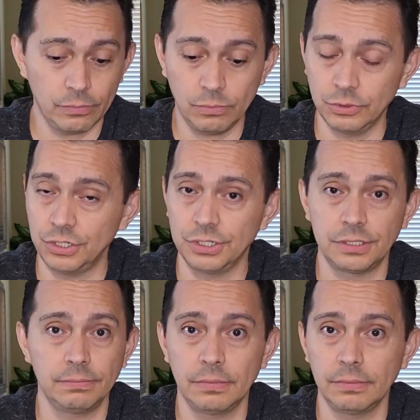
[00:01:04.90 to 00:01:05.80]
will
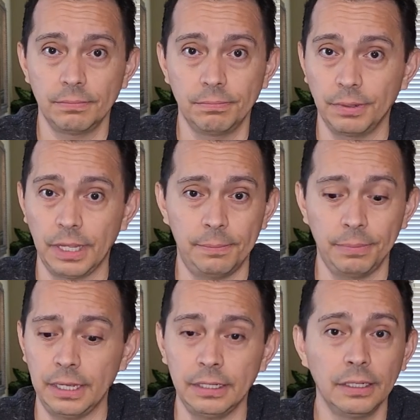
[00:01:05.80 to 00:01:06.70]
just
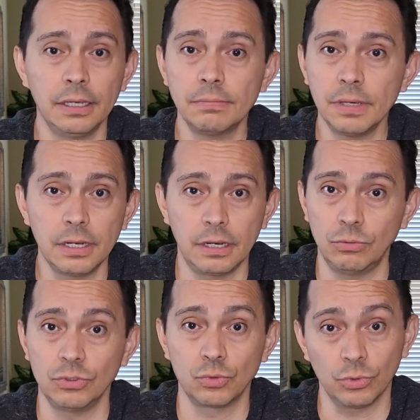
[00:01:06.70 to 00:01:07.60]
blatantly admit it. It
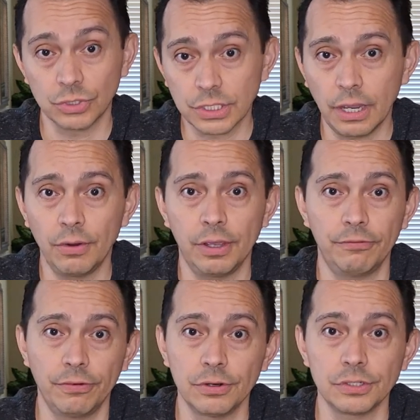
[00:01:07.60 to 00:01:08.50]
was real scary
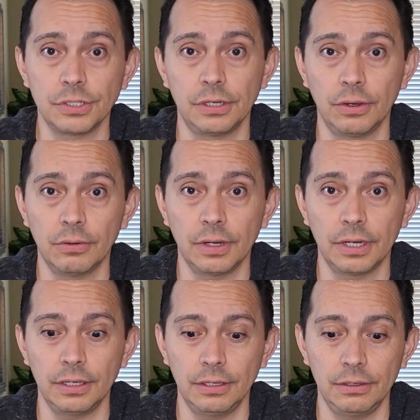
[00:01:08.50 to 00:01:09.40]
at first. You know,
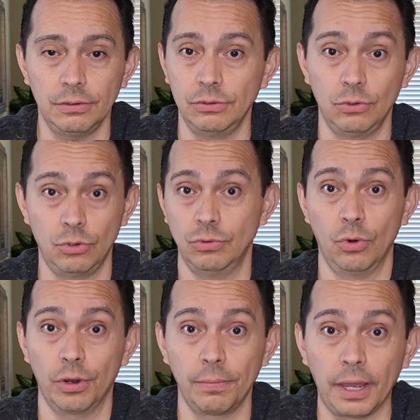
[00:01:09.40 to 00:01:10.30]
you
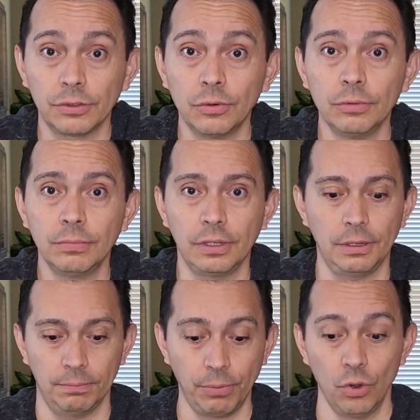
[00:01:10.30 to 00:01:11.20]
go to the bathroom
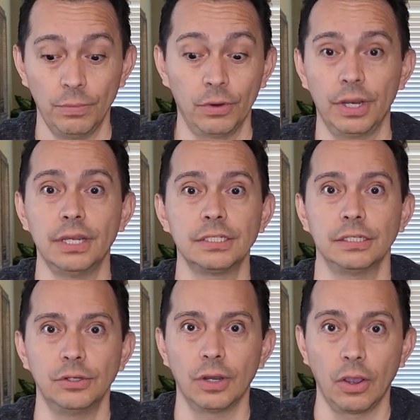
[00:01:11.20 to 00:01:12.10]
and boom, there it is.
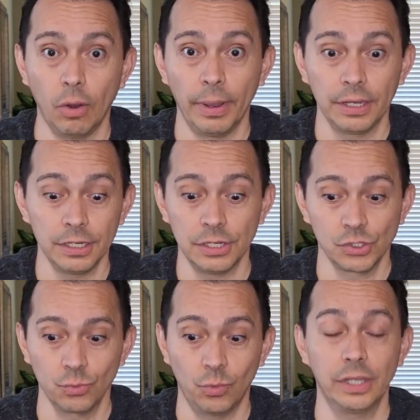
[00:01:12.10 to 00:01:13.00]
And you're like, oh my
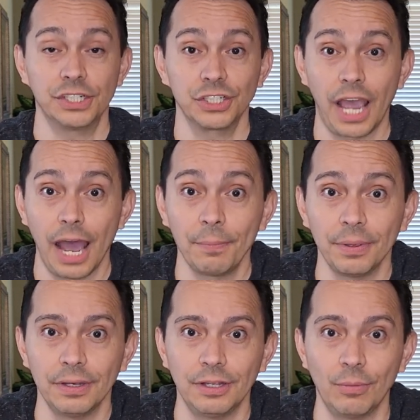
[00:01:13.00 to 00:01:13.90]
goodness, what just
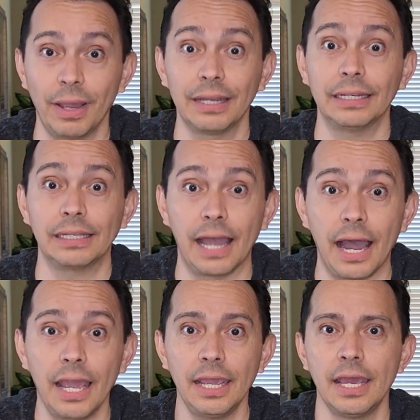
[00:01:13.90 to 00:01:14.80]
happened? You know, am I going to
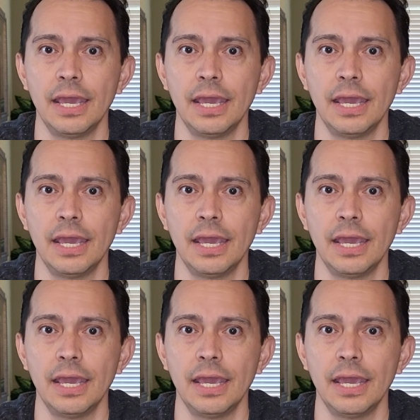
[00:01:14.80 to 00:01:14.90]
die?